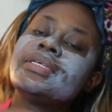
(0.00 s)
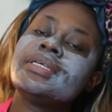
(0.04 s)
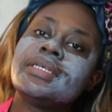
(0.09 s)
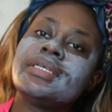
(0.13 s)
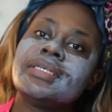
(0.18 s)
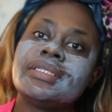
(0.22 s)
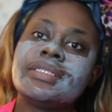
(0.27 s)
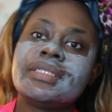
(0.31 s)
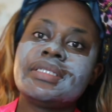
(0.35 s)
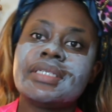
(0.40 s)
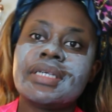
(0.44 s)

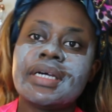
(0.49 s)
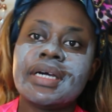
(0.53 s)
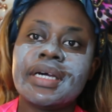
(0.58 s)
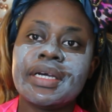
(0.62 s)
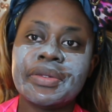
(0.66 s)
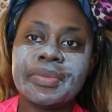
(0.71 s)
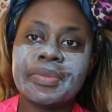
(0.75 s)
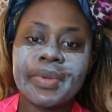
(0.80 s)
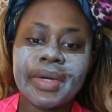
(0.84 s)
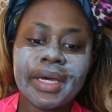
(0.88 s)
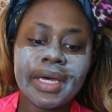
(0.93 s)
is
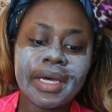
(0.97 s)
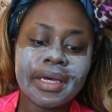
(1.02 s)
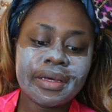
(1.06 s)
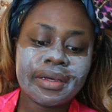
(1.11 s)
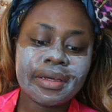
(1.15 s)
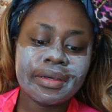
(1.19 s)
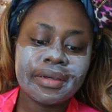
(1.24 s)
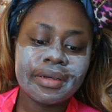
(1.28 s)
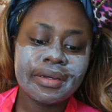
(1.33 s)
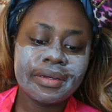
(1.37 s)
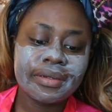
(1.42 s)
tied
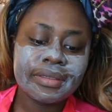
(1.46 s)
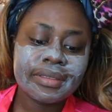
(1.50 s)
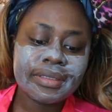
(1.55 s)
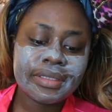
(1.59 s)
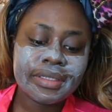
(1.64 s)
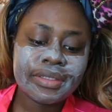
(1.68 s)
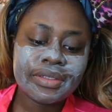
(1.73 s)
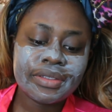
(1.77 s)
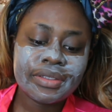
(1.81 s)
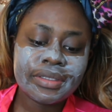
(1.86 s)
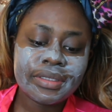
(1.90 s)
back.
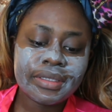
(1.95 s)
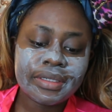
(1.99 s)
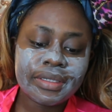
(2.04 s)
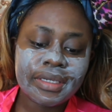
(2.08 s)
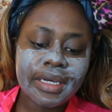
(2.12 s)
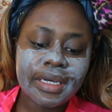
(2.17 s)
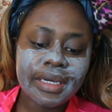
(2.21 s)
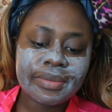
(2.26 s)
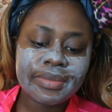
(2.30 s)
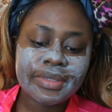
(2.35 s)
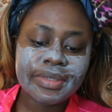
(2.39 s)
So just look
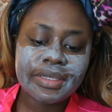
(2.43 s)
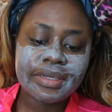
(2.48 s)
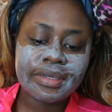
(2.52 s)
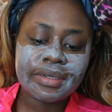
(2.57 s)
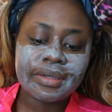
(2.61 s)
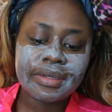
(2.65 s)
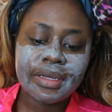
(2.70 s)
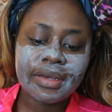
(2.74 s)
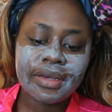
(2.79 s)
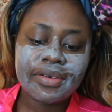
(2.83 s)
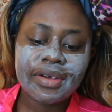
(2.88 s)

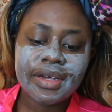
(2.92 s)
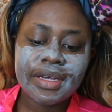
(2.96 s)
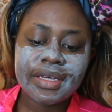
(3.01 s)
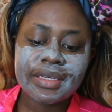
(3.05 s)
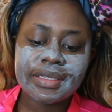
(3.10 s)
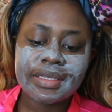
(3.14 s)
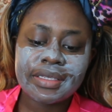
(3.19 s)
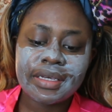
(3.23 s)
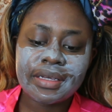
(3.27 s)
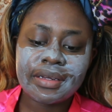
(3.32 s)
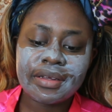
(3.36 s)
absolutely
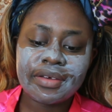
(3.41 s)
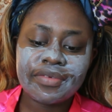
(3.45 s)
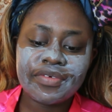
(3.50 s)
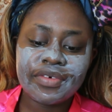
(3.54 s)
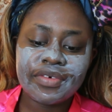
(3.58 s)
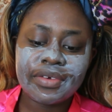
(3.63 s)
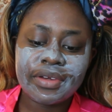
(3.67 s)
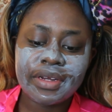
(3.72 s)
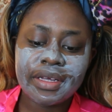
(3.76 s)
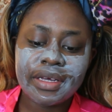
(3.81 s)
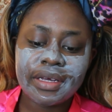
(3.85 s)
crazy, and I
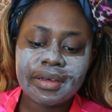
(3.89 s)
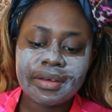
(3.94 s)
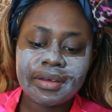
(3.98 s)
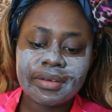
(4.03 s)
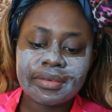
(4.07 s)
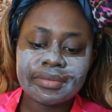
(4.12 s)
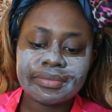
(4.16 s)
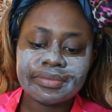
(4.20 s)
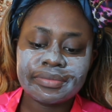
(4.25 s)
feel like